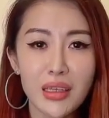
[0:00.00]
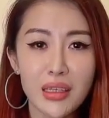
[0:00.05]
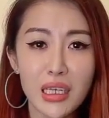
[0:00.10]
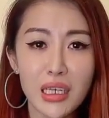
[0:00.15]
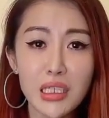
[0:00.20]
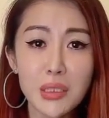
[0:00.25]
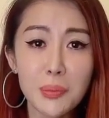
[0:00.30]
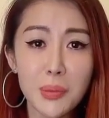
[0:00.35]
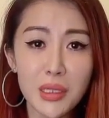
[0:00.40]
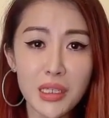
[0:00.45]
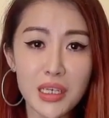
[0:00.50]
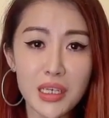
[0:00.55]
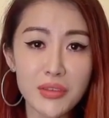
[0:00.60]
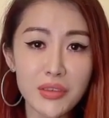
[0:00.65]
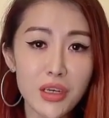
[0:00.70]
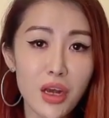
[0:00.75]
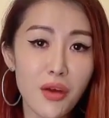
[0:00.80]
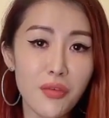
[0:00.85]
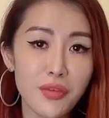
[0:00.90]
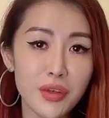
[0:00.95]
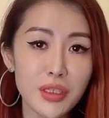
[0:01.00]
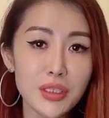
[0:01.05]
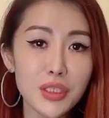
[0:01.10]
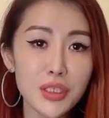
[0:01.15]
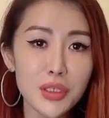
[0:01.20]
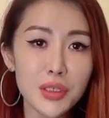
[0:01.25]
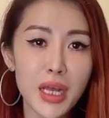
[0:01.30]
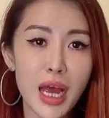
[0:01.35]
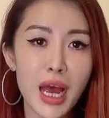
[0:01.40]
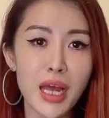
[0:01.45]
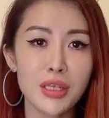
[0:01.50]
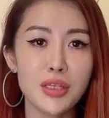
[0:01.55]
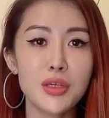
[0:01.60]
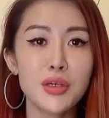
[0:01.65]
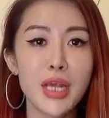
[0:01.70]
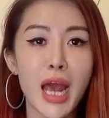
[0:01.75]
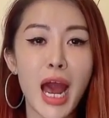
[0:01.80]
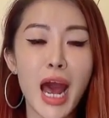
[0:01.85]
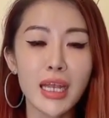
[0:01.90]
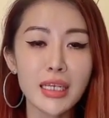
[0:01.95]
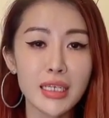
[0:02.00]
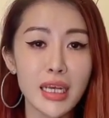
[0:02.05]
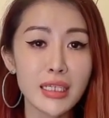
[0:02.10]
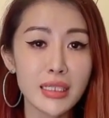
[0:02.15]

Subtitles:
These beliefs convince you that you can't